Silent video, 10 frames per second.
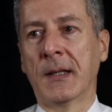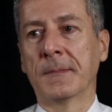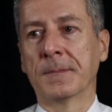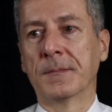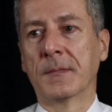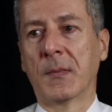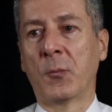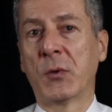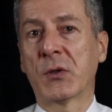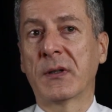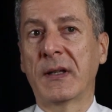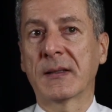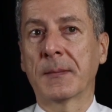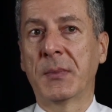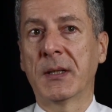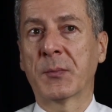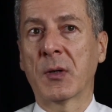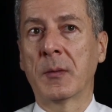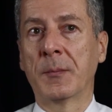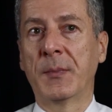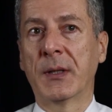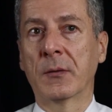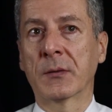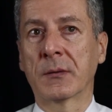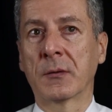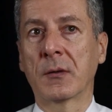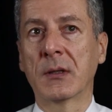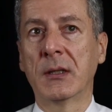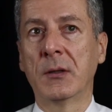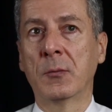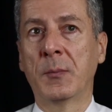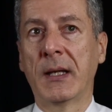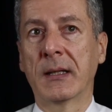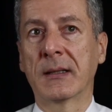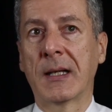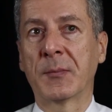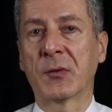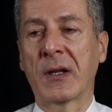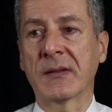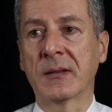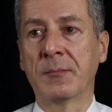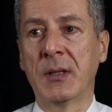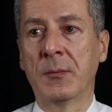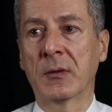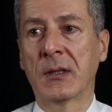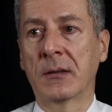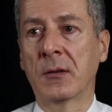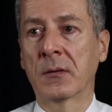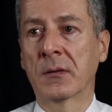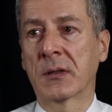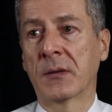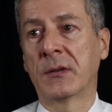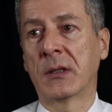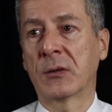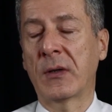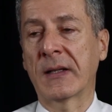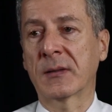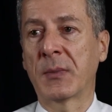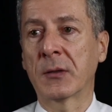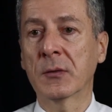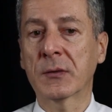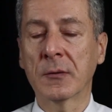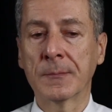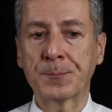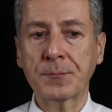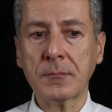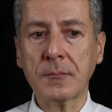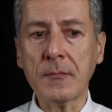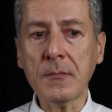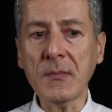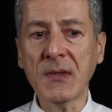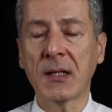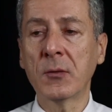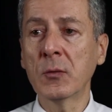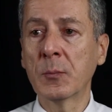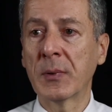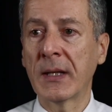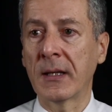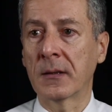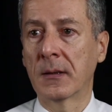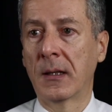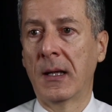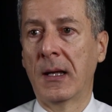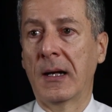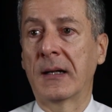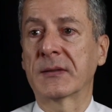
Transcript: Yeah, which creates a big problem, because not only you may end up trusting people that don't deserve the trust, but also the good players are